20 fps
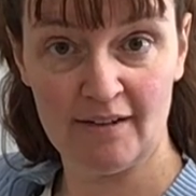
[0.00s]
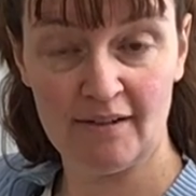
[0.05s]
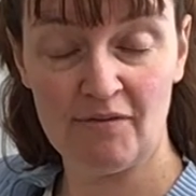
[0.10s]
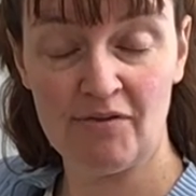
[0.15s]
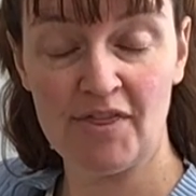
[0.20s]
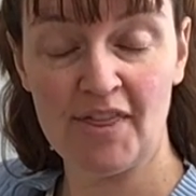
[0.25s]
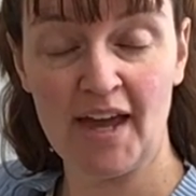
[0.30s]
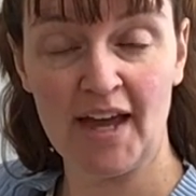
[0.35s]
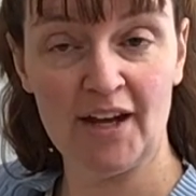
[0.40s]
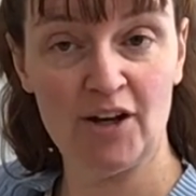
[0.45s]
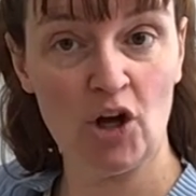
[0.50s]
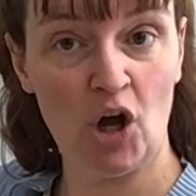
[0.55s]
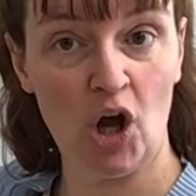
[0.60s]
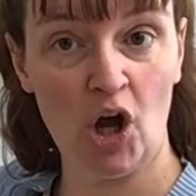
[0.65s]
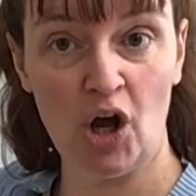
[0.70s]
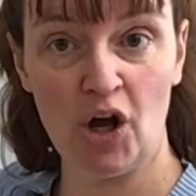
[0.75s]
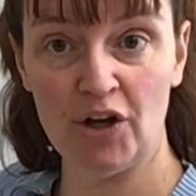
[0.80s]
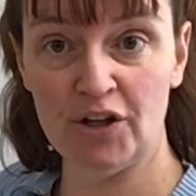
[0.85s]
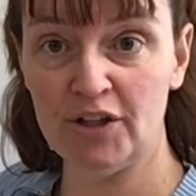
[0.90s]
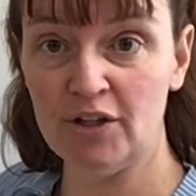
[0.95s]
then
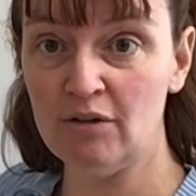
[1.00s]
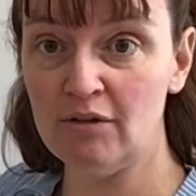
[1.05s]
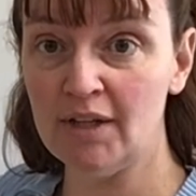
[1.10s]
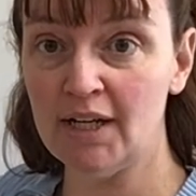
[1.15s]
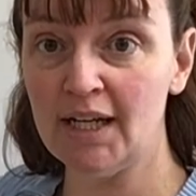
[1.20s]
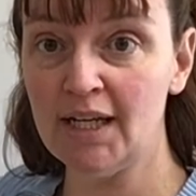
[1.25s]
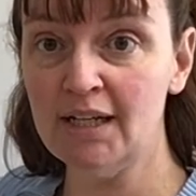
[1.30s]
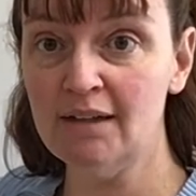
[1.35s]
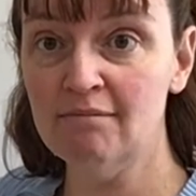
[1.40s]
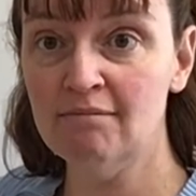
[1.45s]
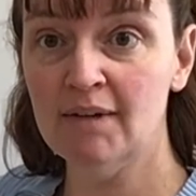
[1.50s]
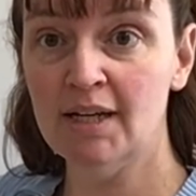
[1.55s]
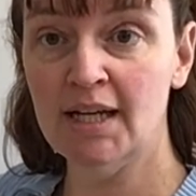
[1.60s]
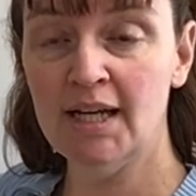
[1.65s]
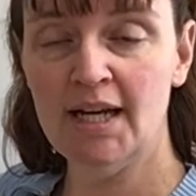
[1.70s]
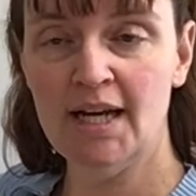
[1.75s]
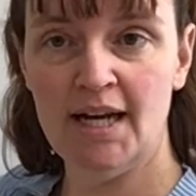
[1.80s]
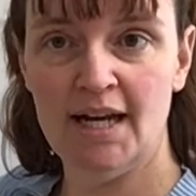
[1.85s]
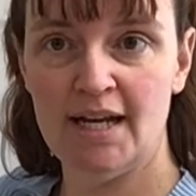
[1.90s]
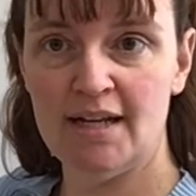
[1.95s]
all you need
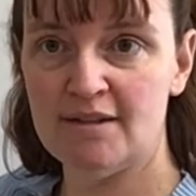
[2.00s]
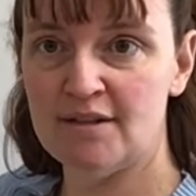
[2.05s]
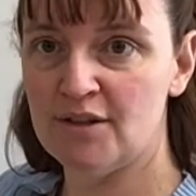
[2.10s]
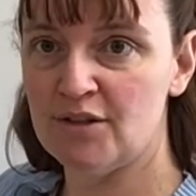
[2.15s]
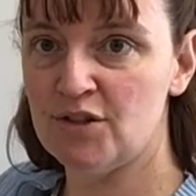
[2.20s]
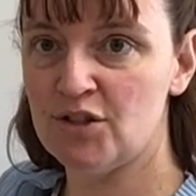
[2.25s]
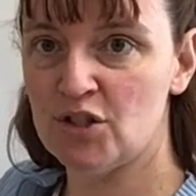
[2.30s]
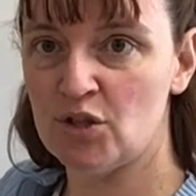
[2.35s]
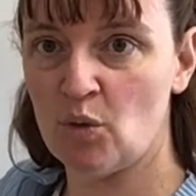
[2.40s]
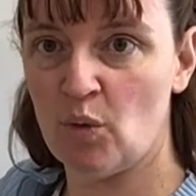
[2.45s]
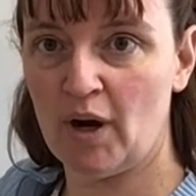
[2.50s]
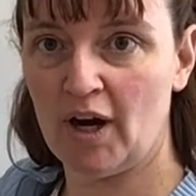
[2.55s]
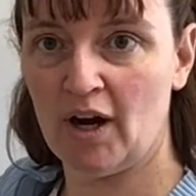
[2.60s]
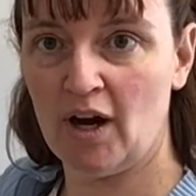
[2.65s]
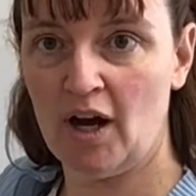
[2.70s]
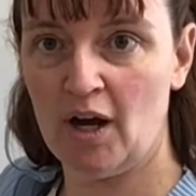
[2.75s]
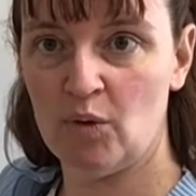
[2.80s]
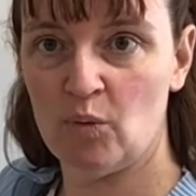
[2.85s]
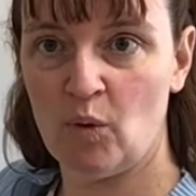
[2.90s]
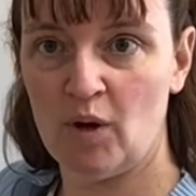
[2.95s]
is a square
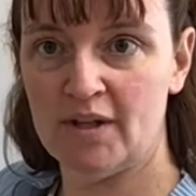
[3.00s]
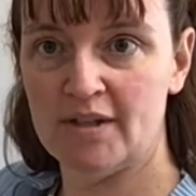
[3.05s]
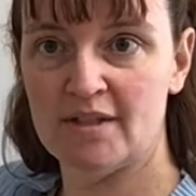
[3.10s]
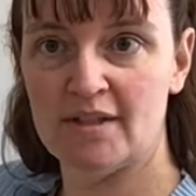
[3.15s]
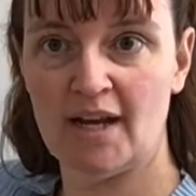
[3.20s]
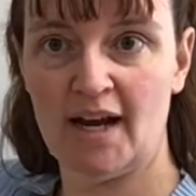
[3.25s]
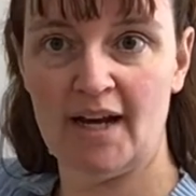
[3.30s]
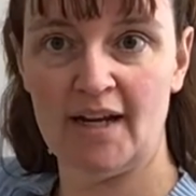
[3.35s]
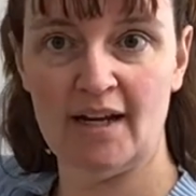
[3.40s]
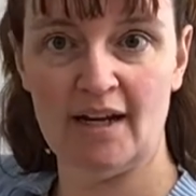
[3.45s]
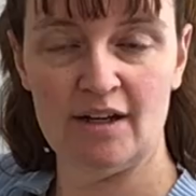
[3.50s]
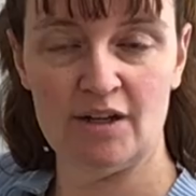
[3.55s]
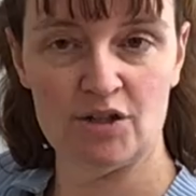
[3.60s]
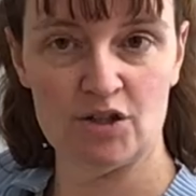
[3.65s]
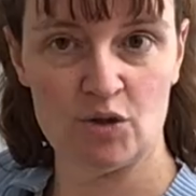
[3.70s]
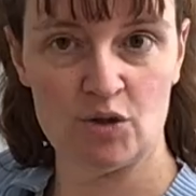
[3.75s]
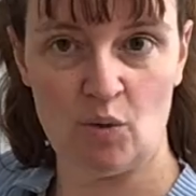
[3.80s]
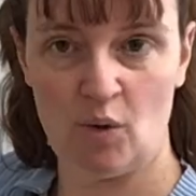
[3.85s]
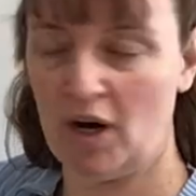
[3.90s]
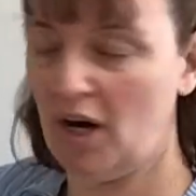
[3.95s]
on one side and a
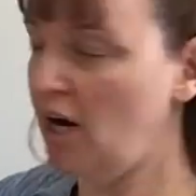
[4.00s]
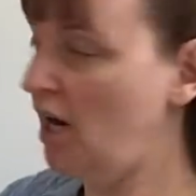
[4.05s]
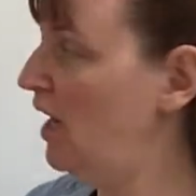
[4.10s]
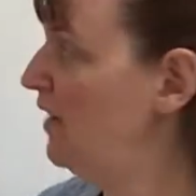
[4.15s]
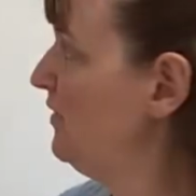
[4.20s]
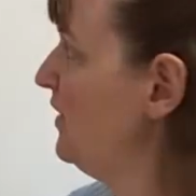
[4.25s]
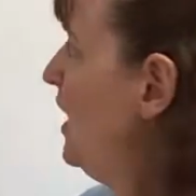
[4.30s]
square on the